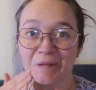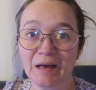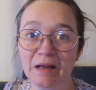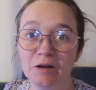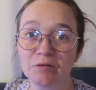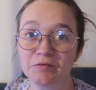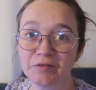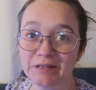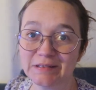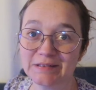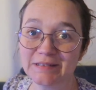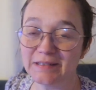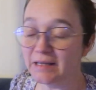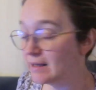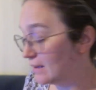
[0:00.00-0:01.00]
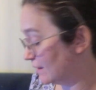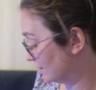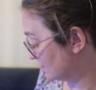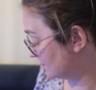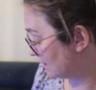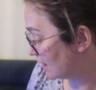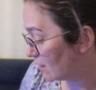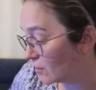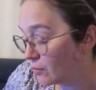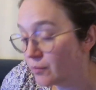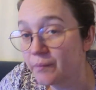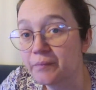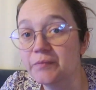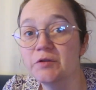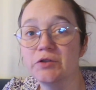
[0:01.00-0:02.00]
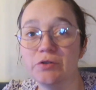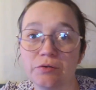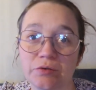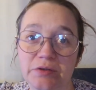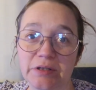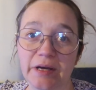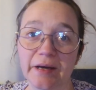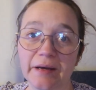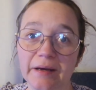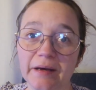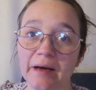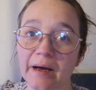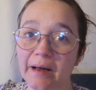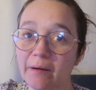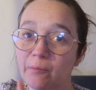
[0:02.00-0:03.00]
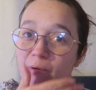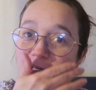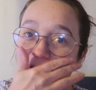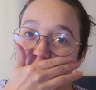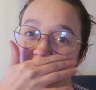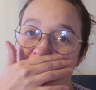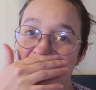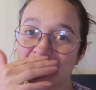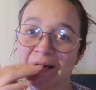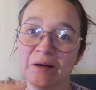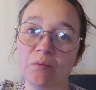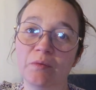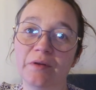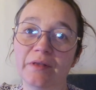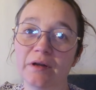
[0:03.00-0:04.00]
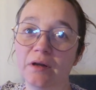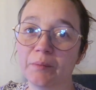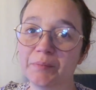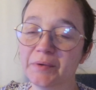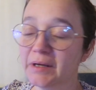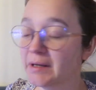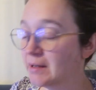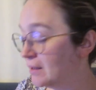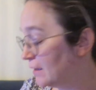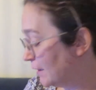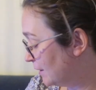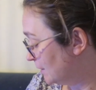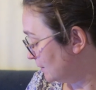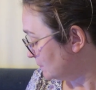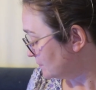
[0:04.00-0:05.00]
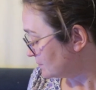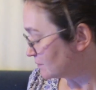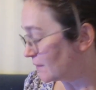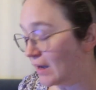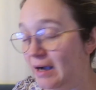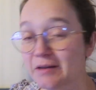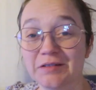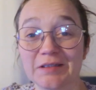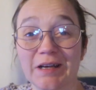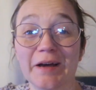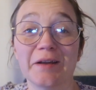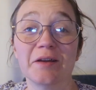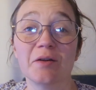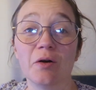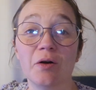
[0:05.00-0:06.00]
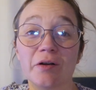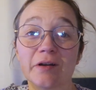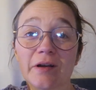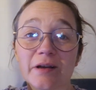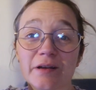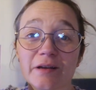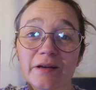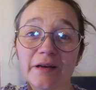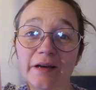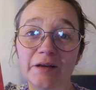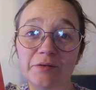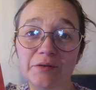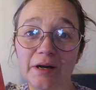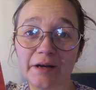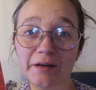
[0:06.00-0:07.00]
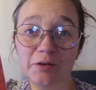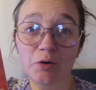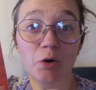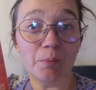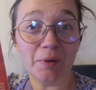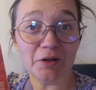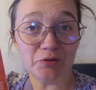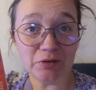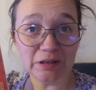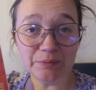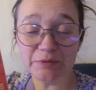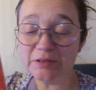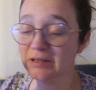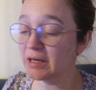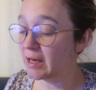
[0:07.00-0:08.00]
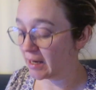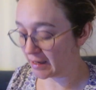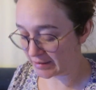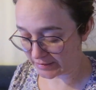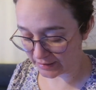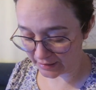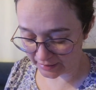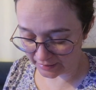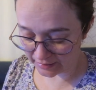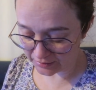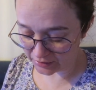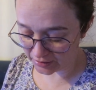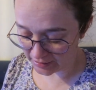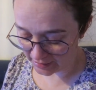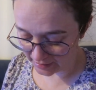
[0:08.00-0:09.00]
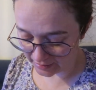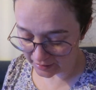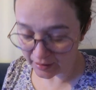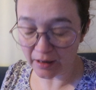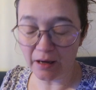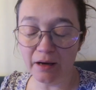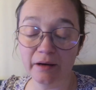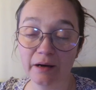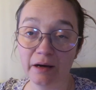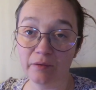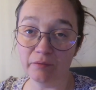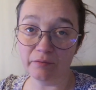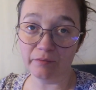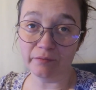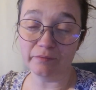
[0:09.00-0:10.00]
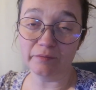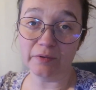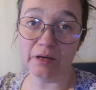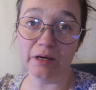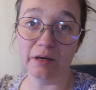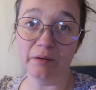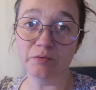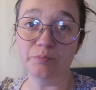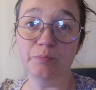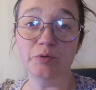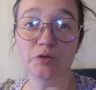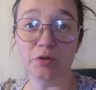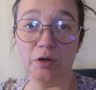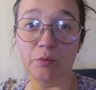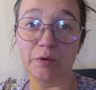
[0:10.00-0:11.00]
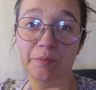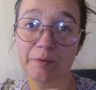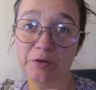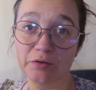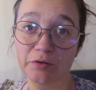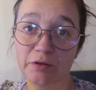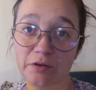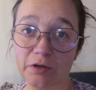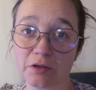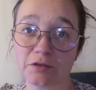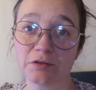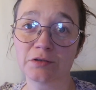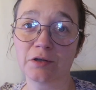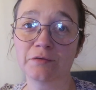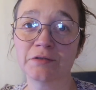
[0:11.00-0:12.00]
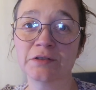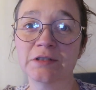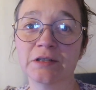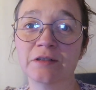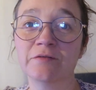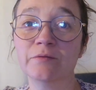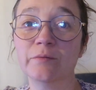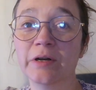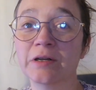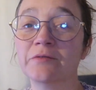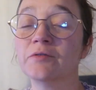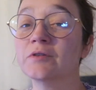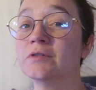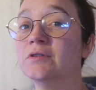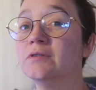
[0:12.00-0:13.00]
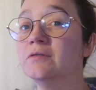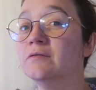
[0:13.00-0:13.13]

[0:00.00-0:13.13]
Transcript: Hello friends, it is now Tuesday, and I wanted to check in with an update. I've started on Hadriana in All My Dreams. I started it today, uh, took it with me to the doctor's office and read for,